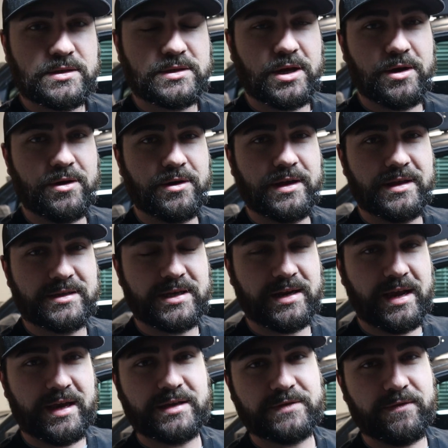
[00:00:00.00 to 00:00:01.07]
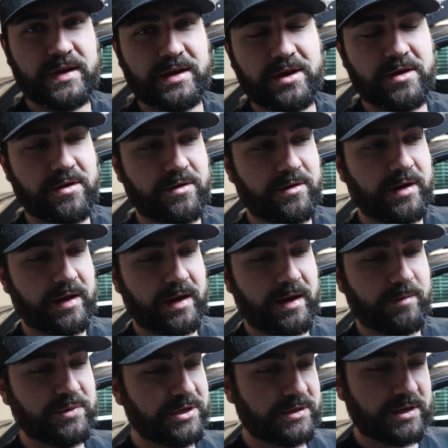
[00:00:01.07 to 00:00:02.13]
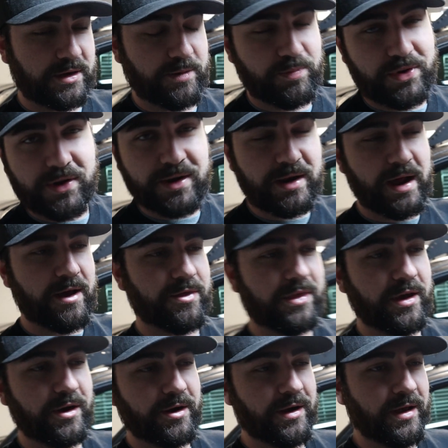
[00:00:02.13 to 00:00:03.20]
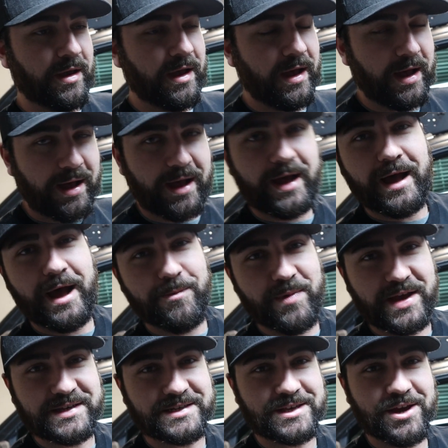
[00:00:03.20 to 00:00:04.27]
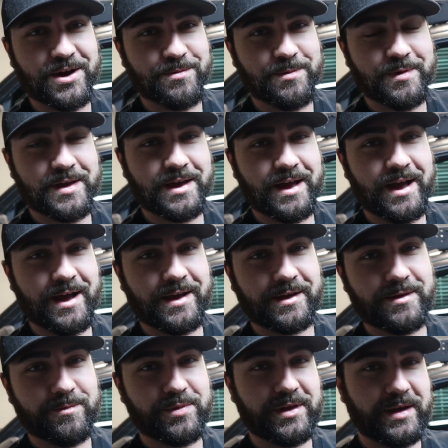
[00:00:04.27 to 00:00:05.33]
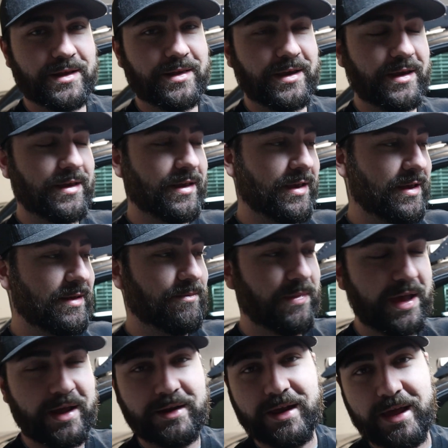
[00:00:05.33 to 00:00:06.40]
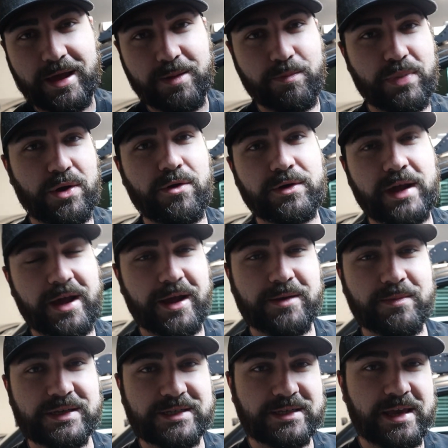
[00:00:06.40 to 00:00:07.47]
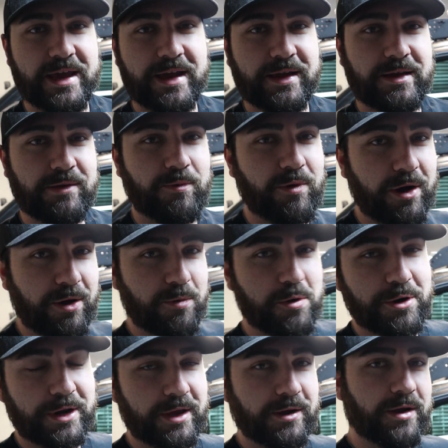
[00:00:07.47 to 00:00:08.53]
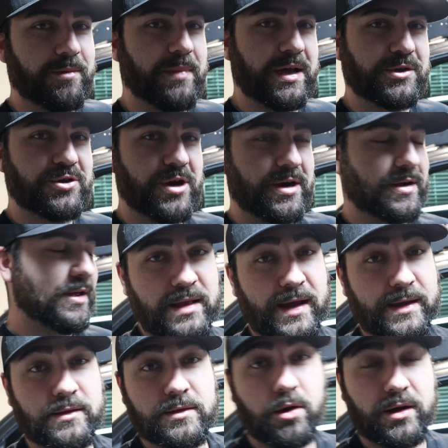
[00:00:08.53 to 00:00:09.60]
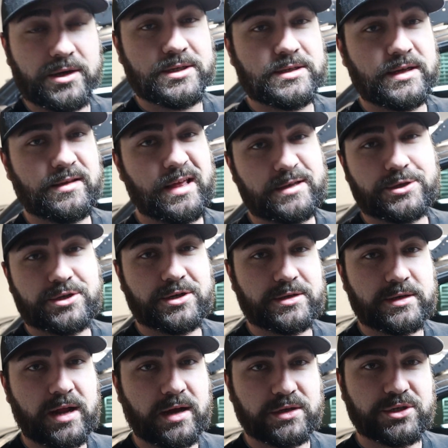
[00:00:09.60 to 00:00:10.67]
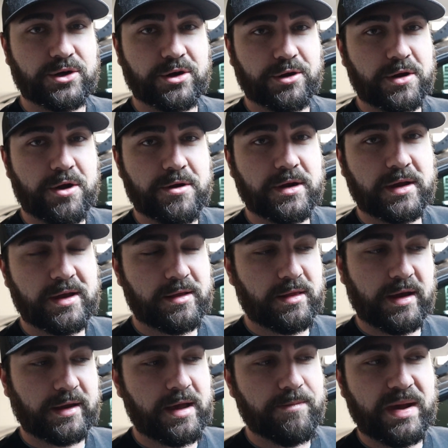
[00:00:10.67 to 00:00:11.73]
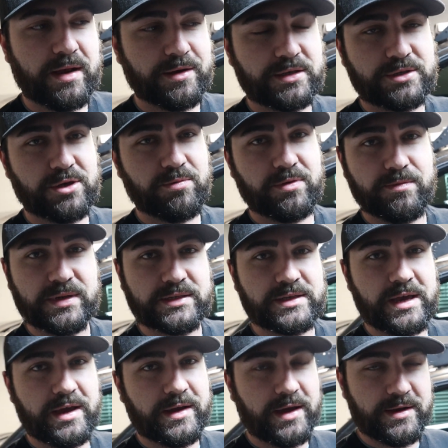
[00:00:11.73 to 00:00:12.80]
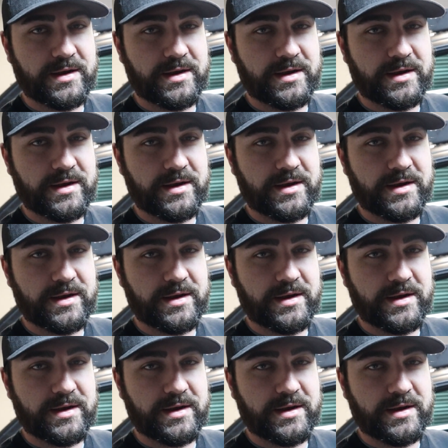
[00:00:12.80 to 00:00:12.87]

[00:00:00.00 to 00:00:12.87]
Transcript: So in today's video, I'm just gonna put it out there. I messed up. I completely made a bonehead mistake while working on my truck. Like, honestly, that's just not sugarcoating it. Like, I made a stupid mistake.